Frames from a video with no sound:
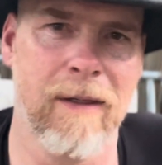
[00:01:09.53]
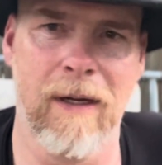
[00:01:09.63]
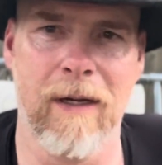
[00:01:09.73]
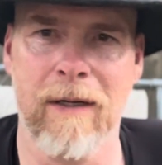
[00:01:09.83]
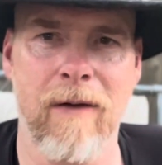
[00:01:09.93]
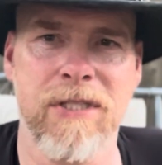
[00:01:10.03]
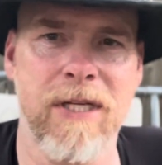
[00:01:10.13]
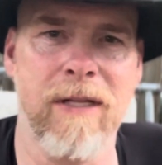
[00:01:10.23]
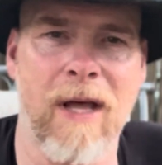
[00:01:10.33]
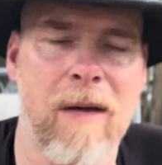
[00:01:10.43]
I've never
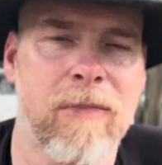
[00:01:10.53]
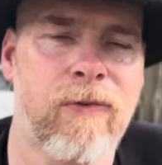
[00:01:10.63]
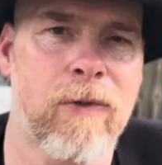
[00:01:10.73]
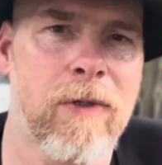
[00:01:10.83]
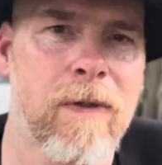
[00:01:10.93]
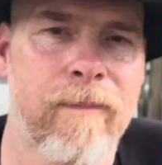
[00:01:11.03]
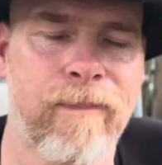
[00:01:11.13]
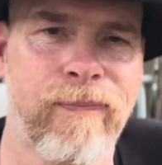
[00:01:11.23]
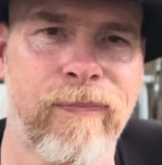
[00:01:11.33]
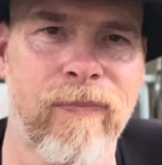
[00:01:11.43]
seen that before.
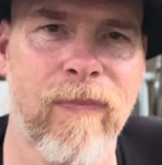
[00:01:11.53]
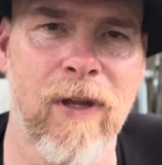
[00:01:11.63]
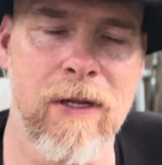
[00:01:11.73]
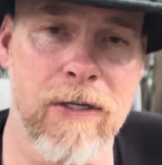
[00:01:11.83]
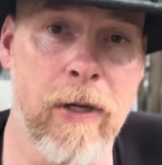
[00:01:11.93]
So